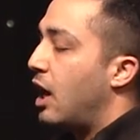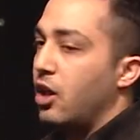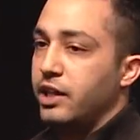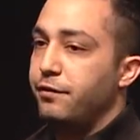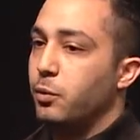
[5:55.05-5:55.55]

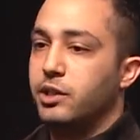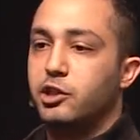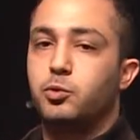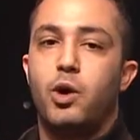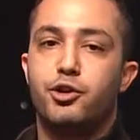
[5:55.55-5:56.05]
I'll leave you with
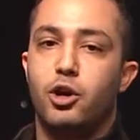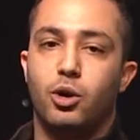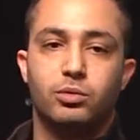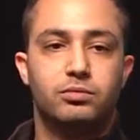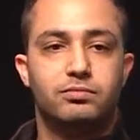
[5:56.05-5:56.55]
this one
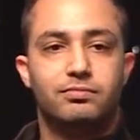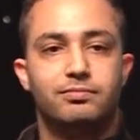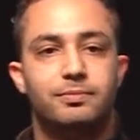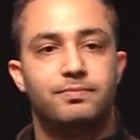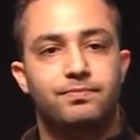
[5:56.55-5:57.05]
note,
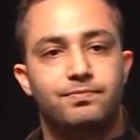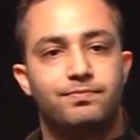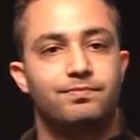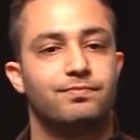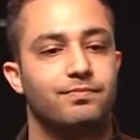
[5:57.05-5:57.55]

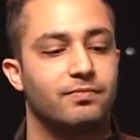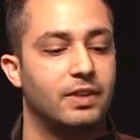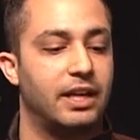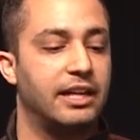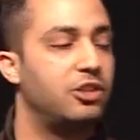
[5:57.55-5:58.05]

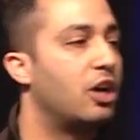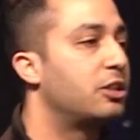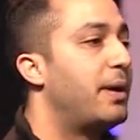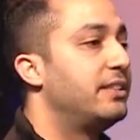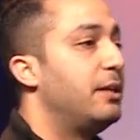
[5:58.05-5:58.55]
and I talked
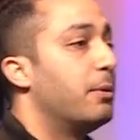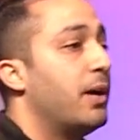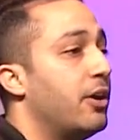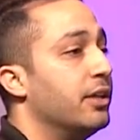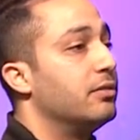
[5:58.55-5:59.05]
to my team
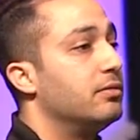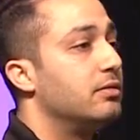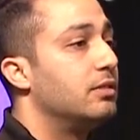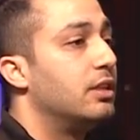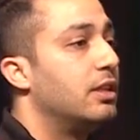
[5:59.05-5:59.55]
about it.
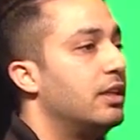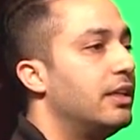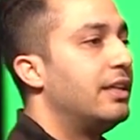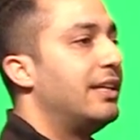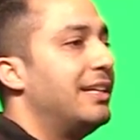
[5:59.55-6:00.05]

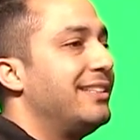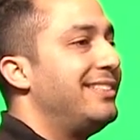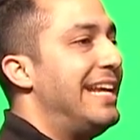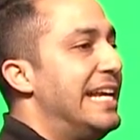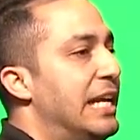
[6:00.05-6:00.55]

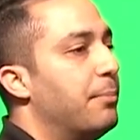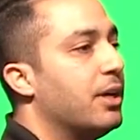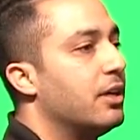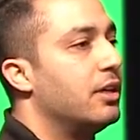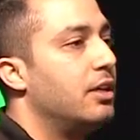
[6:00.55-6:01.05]
Team
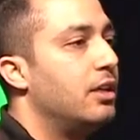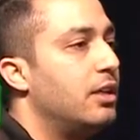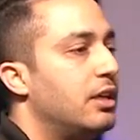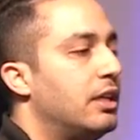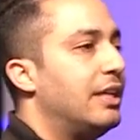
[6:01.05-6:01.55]

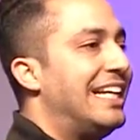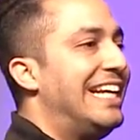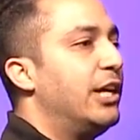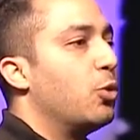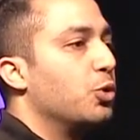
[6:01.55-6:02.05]

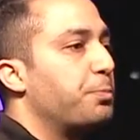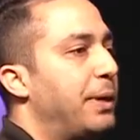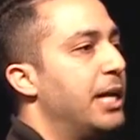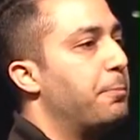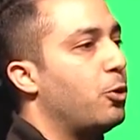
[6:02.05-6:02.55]
equals
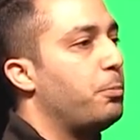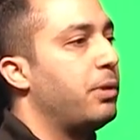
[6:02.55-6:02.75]
people